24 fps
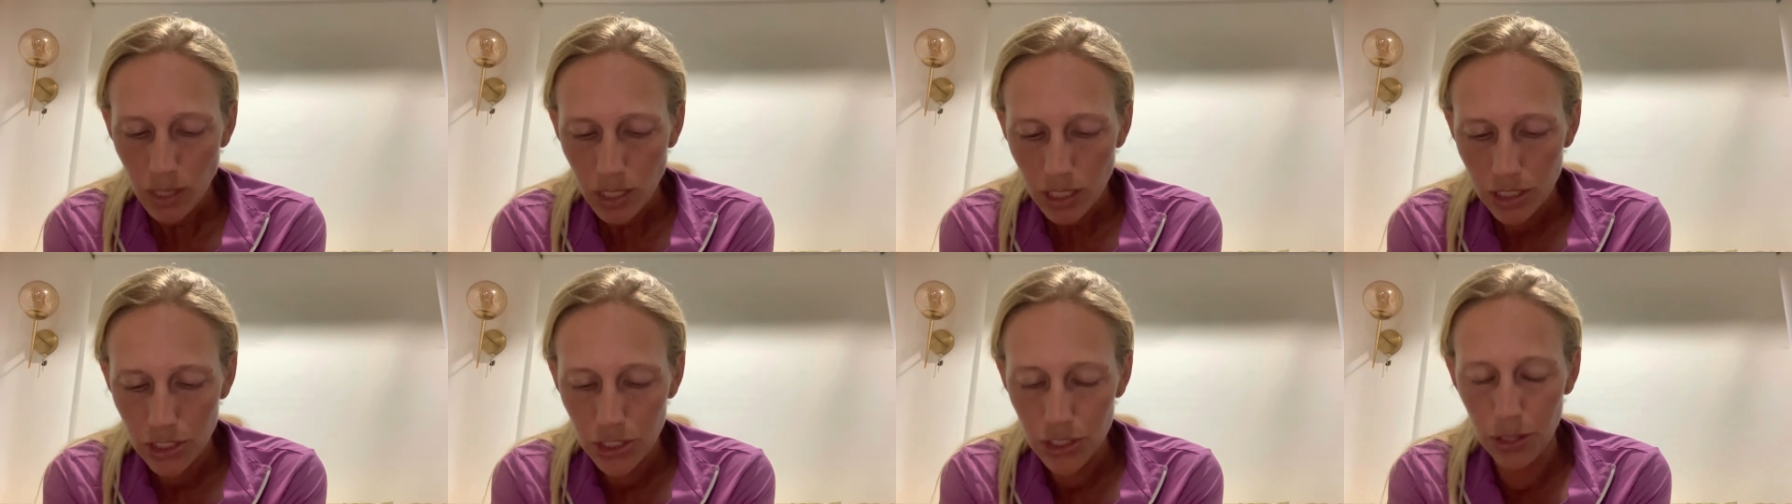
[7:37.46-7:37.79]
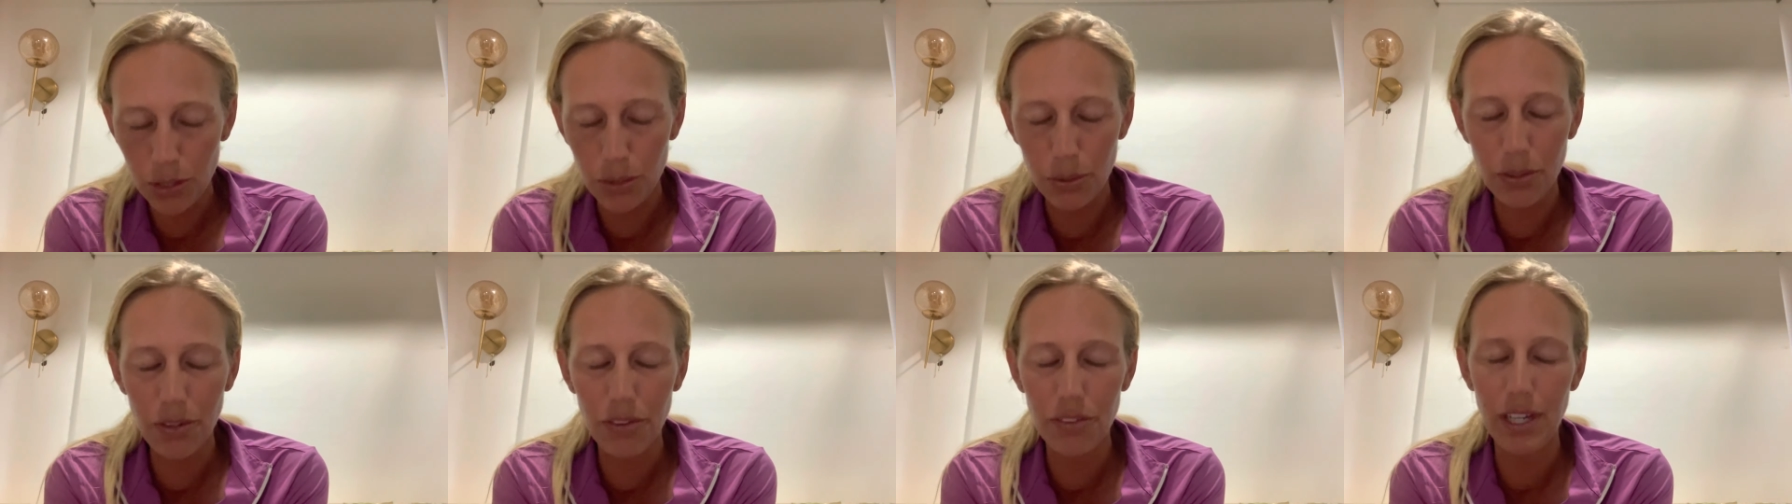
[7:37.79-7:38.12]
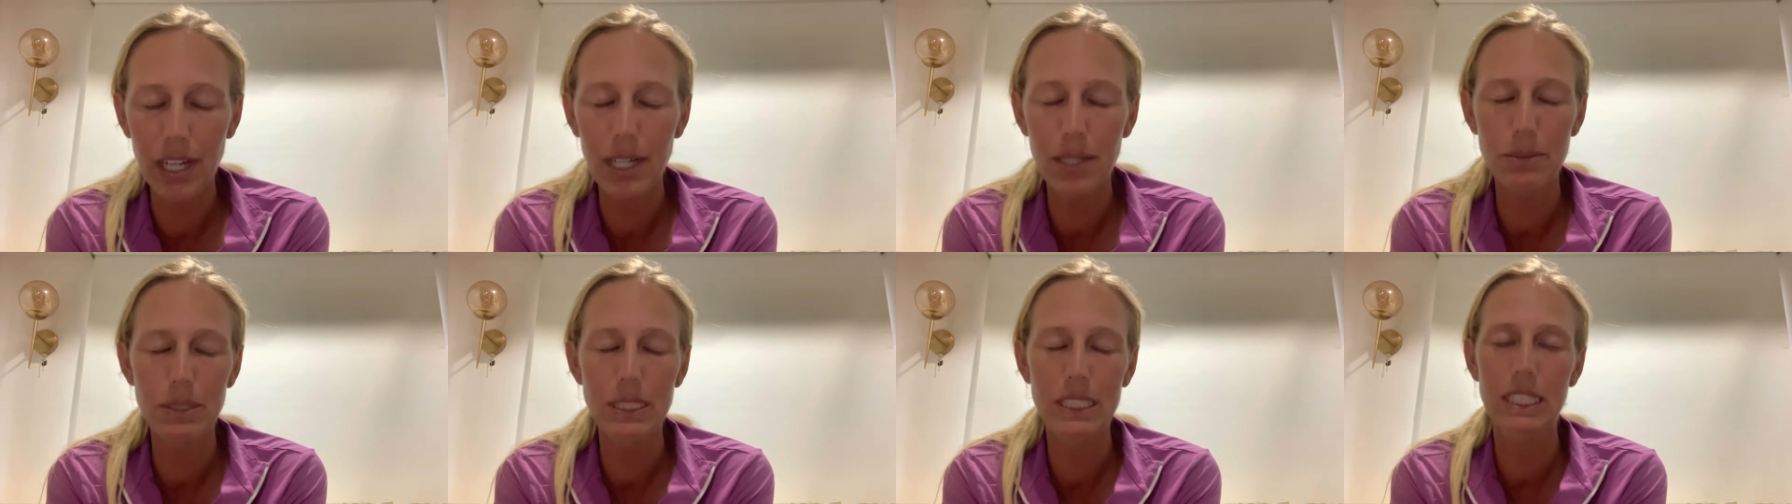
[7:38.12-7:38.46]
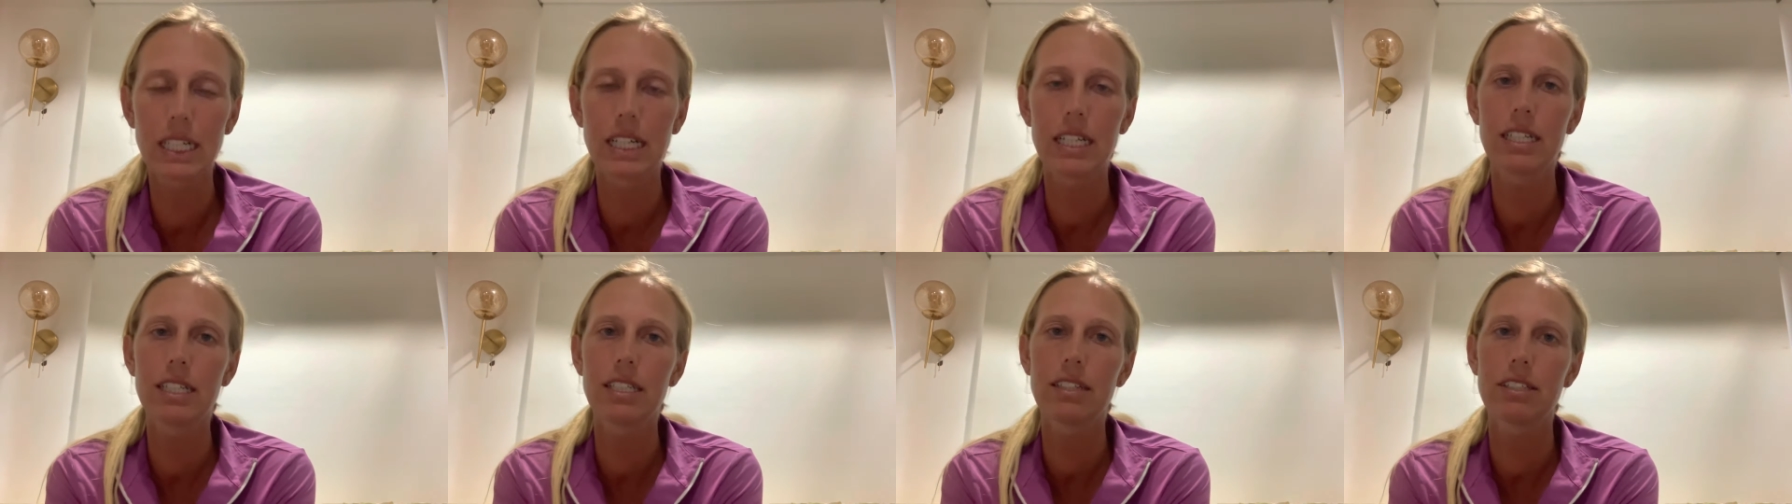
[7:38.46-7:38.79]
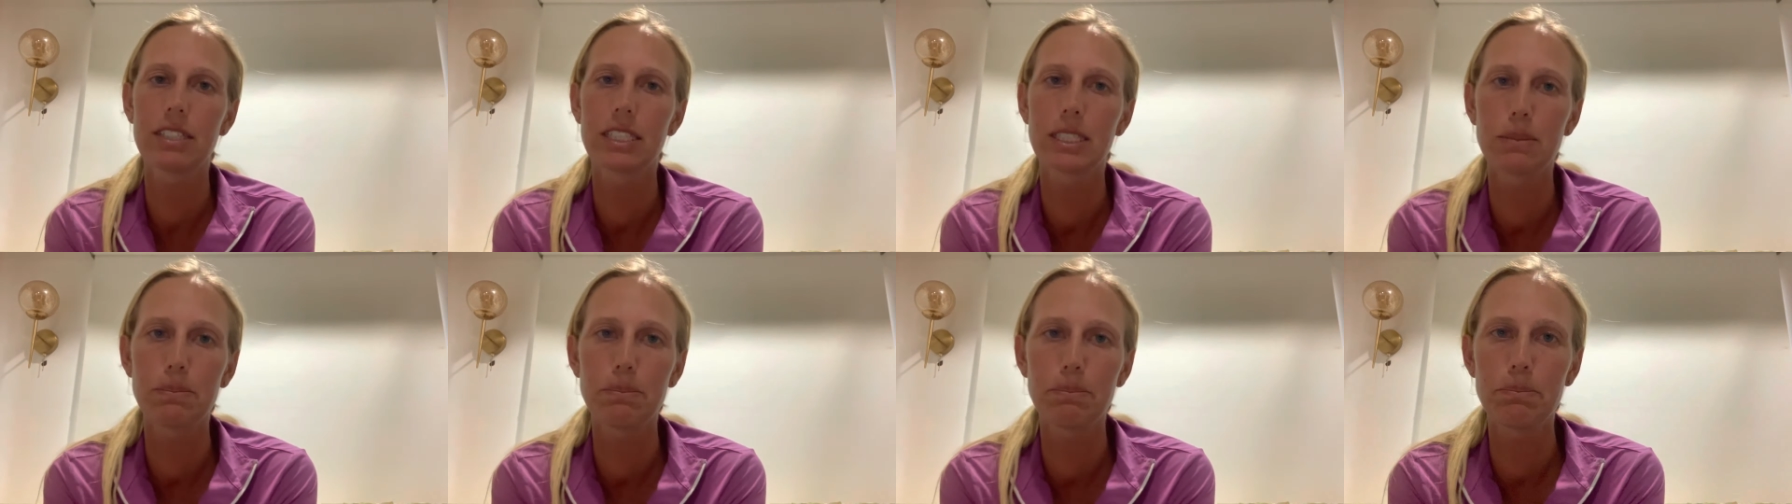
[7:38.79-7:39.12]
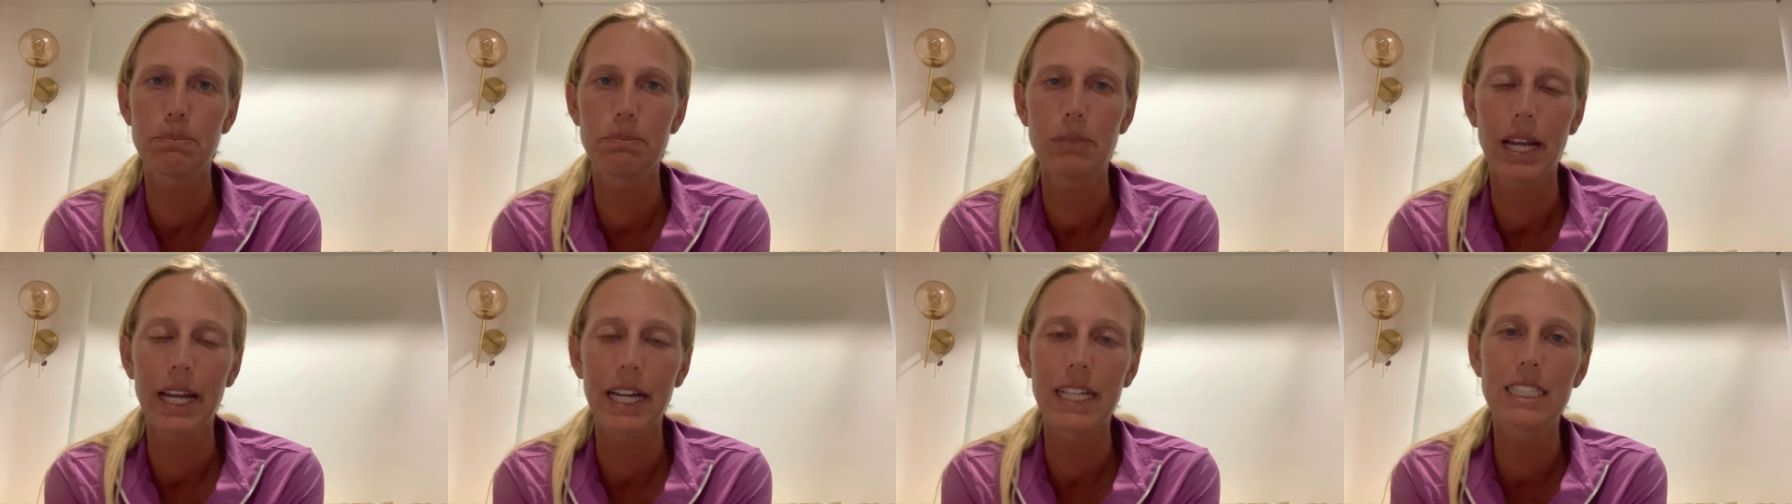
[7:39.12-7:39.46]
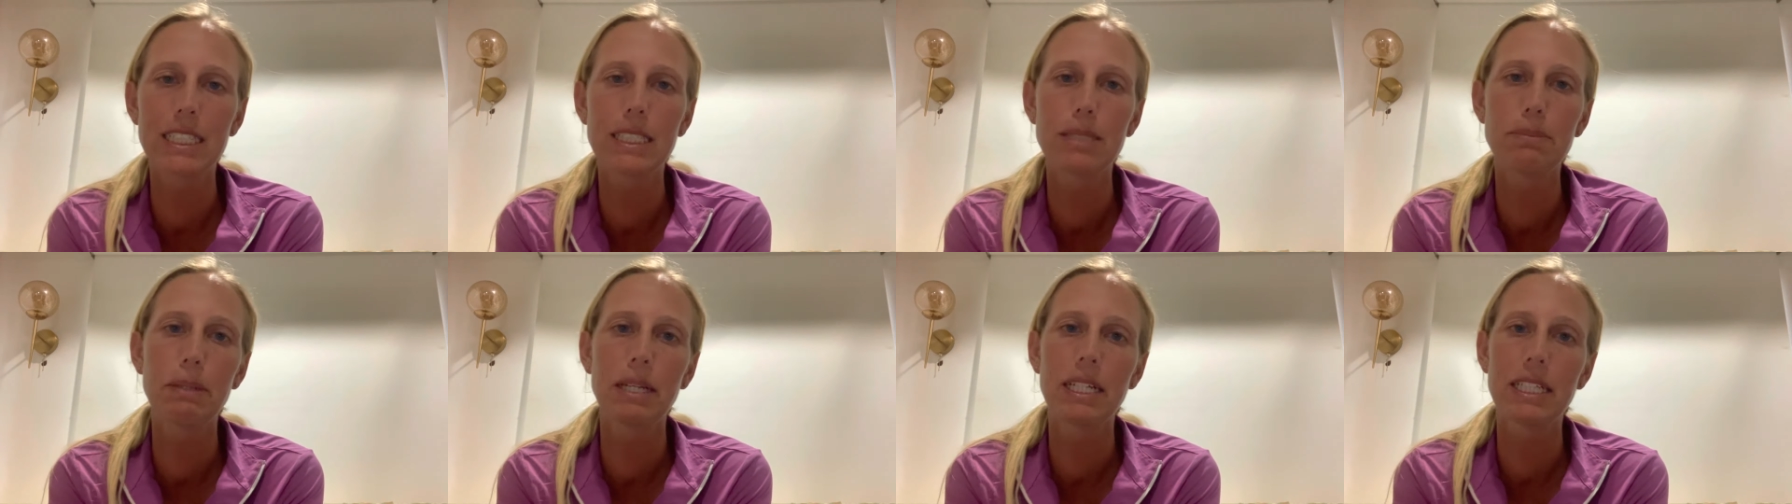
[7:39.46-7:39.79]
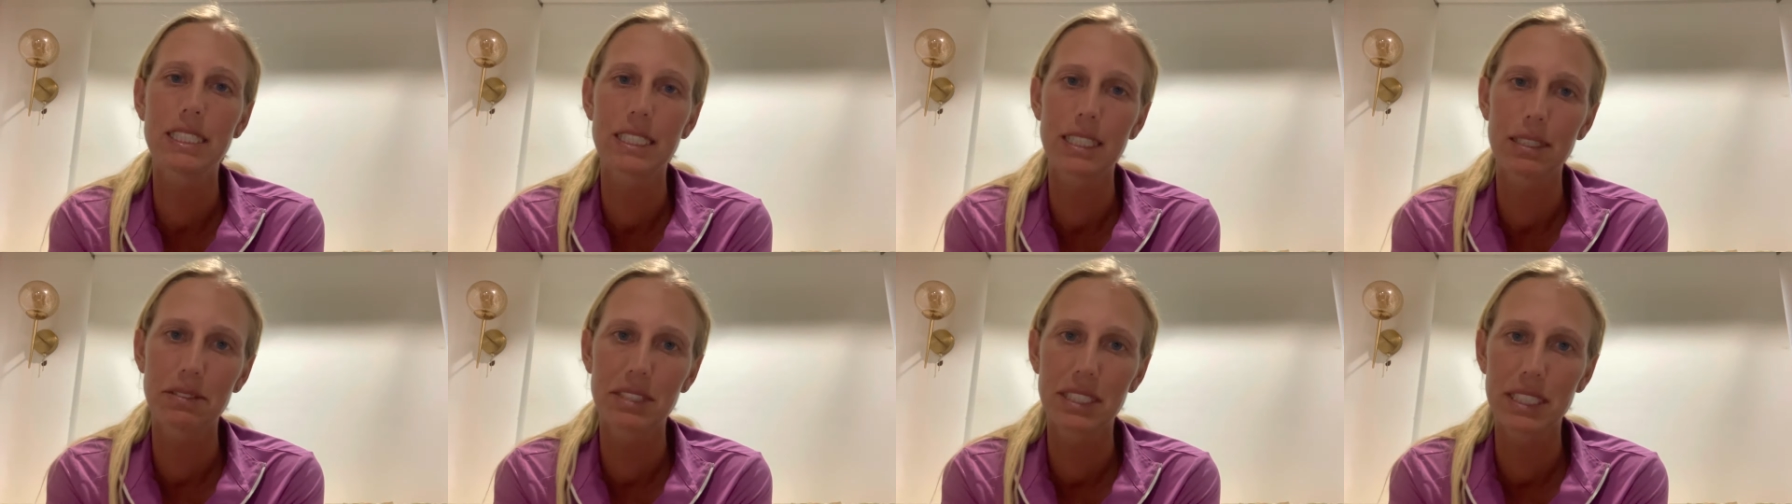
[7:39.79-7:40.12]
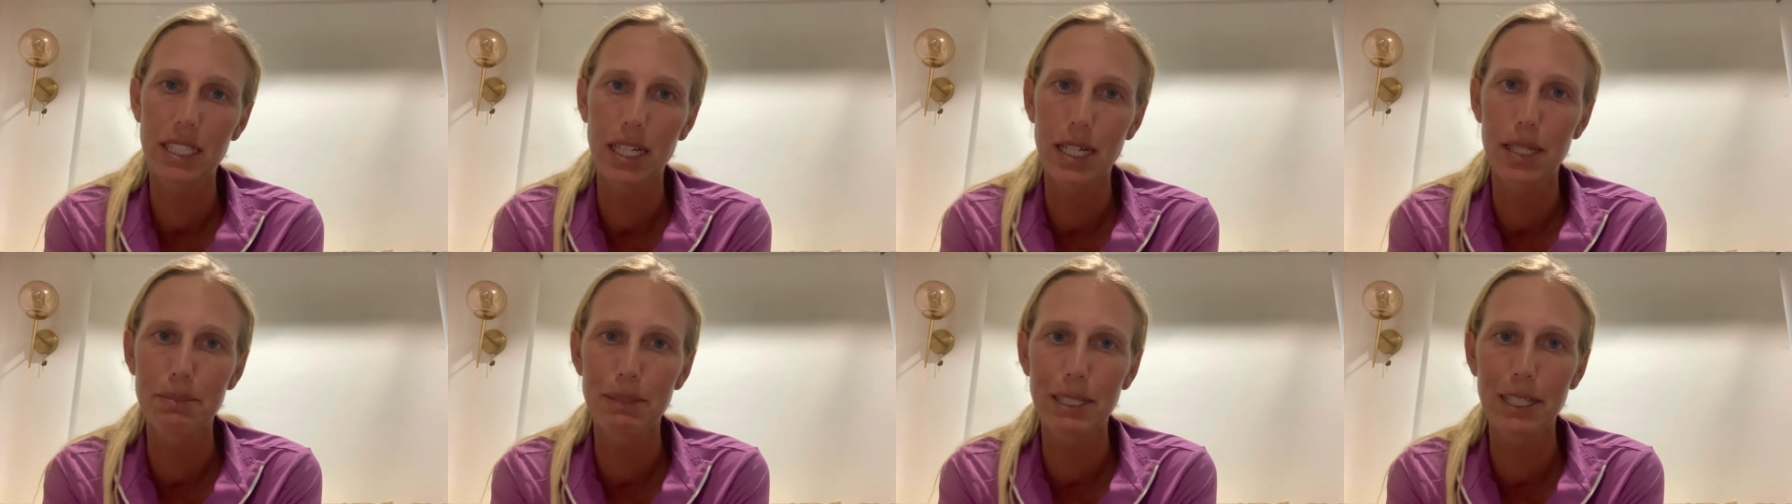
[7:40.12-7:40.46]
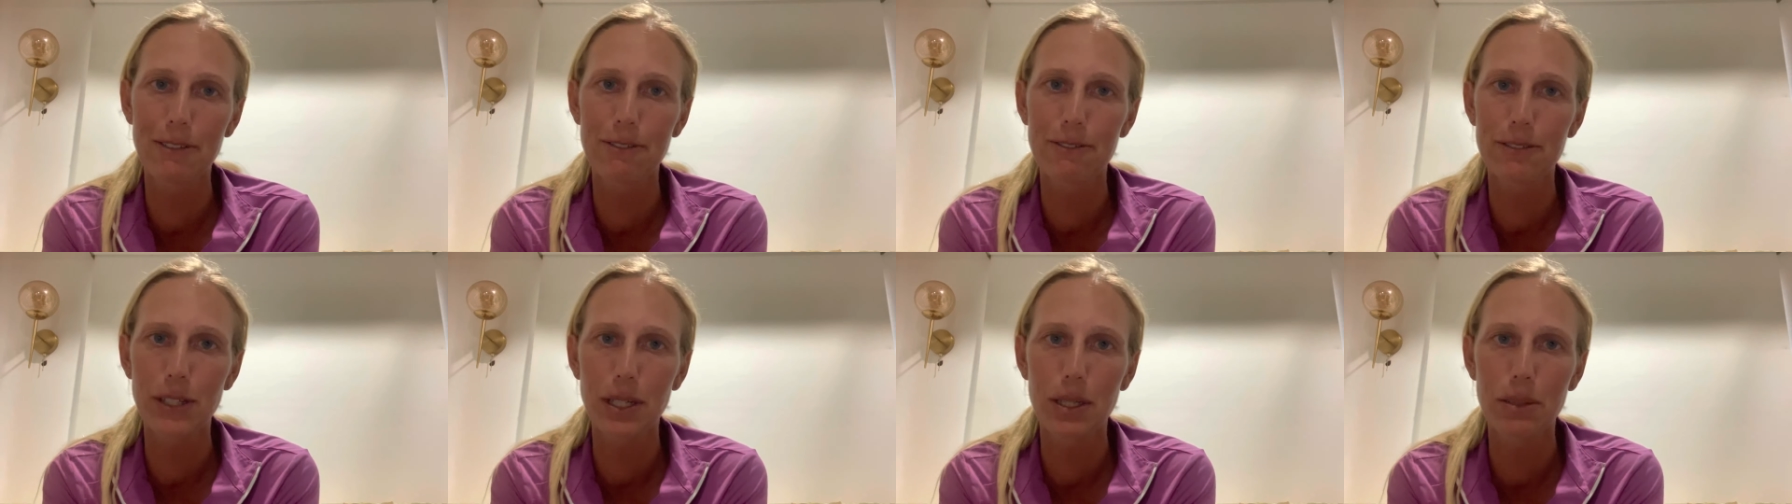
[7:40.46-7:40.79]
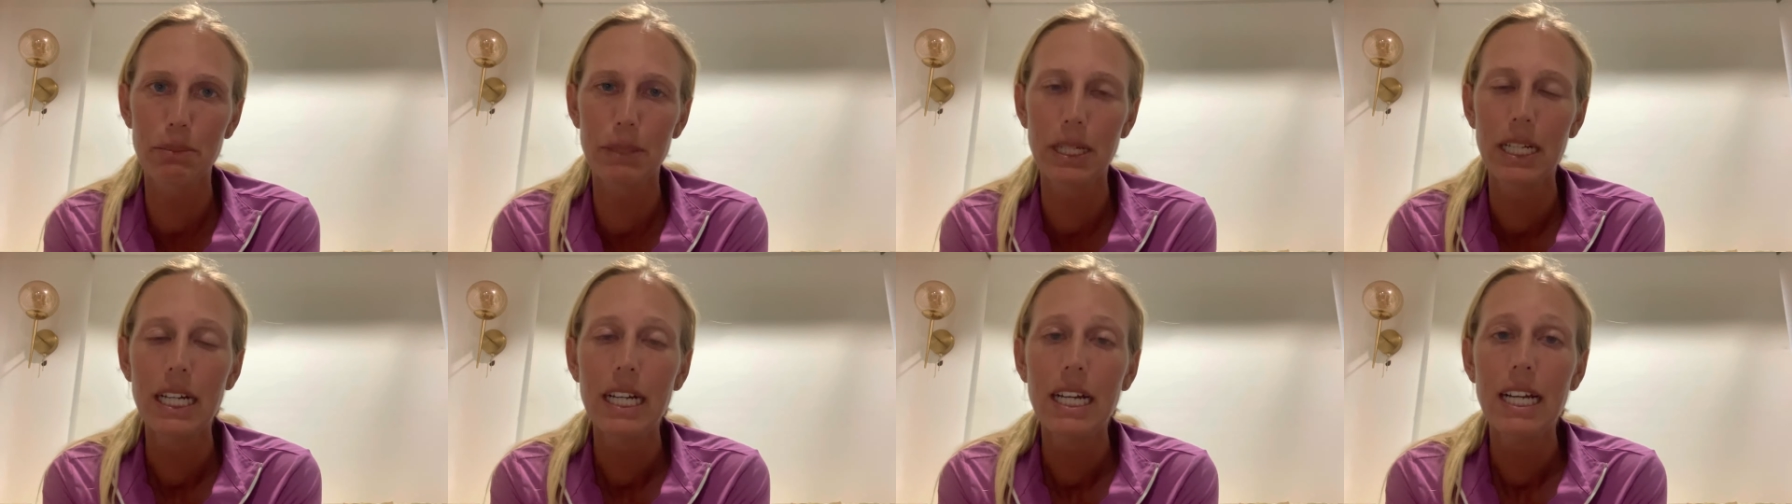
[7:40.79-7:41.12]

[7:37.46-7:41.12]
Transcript: So that was kind of the headspace I was coming from